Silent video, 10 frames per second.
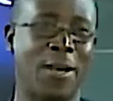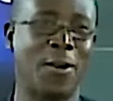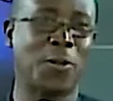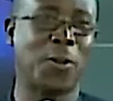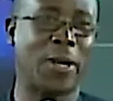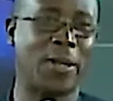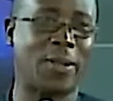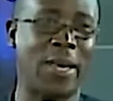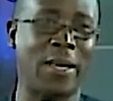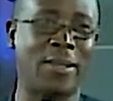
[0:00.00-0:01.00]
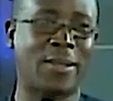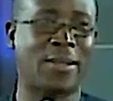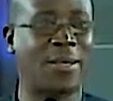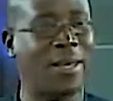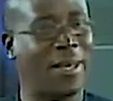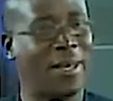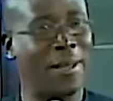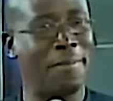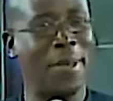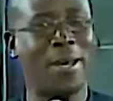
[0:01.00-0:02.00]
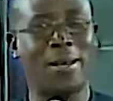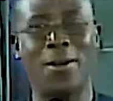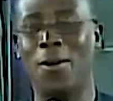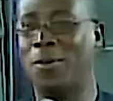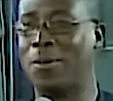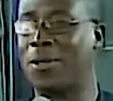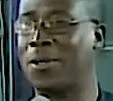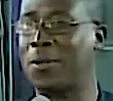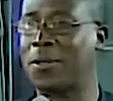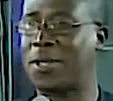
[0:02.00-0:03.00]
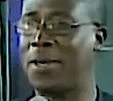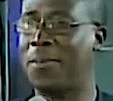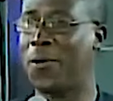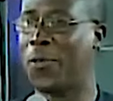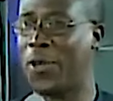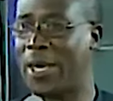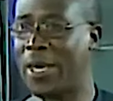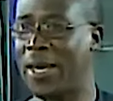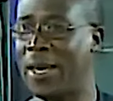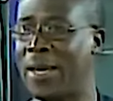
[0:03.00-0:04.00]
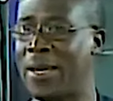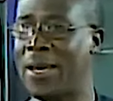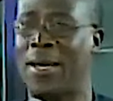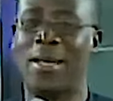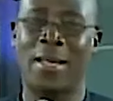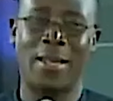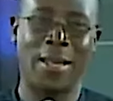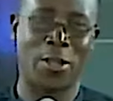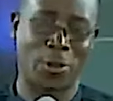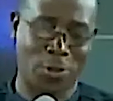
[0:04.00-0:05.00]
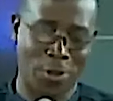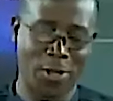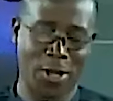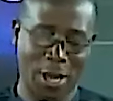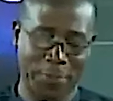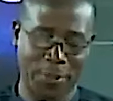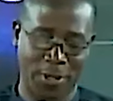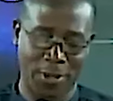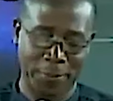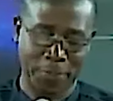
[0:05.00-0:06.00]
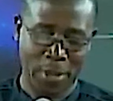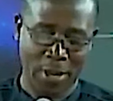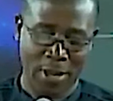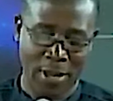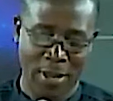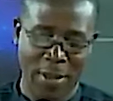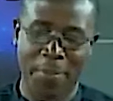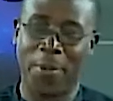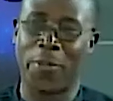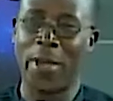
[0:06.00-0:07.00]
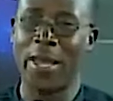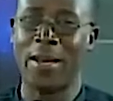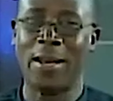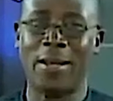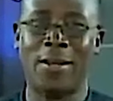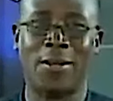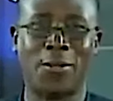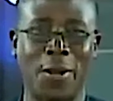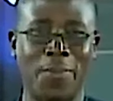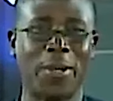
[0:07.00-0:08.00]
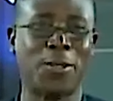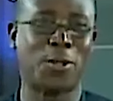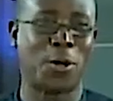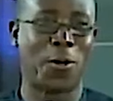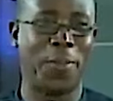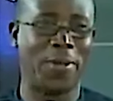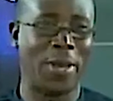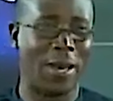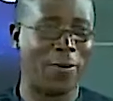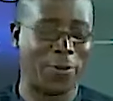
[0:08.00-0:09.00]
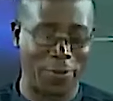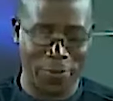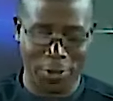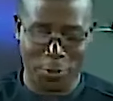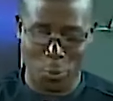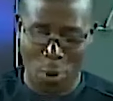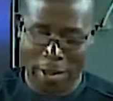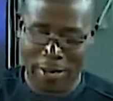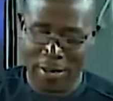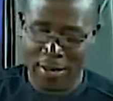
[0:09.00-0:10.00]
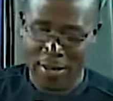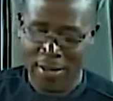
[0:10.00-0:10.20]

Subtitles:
Those were the things he made known to Timothy in the third chapter. But then, something struck me there from verse 1.